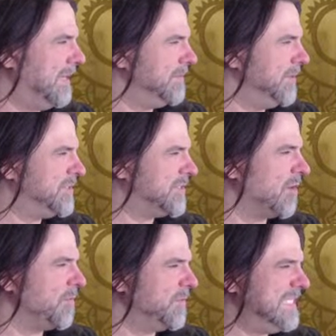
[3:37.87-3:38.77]
you
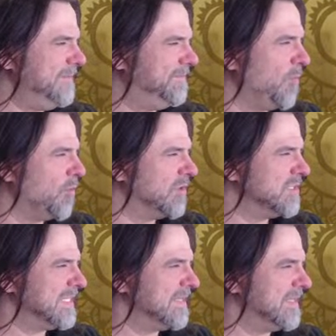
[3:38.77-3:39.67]
start with
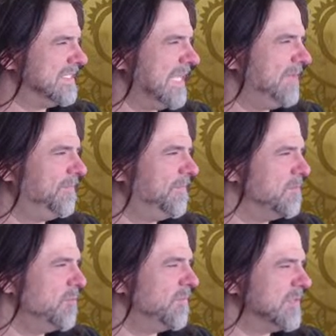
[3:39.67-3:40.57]
D4s and then
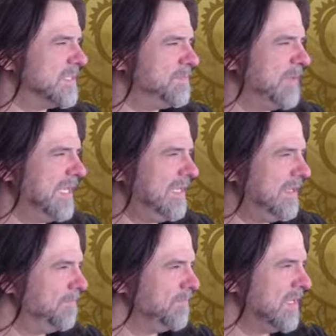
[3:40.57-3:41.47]
10-foot movement
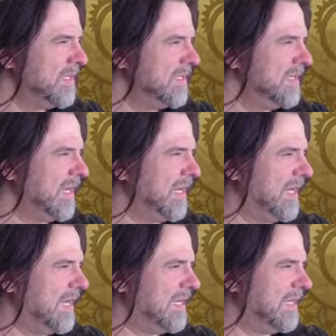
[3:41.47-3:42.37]
speed.
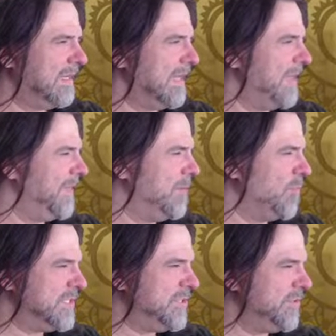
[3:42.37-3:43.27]
And then
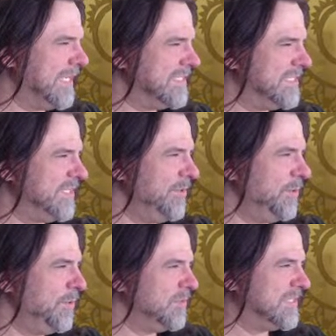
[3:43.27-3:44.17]
once you get
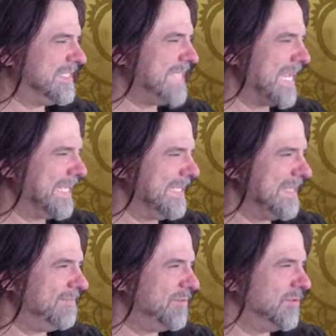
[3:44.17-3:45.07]
to second
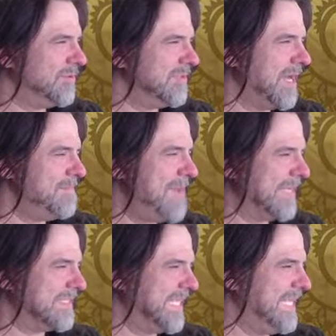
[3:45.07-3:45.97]
level,
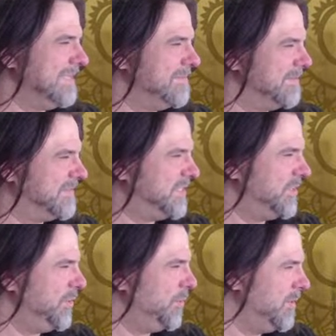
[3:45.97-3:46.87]
max key limit of
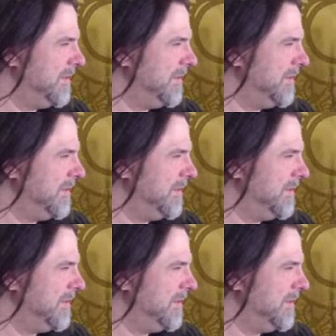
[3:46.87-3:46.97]
2,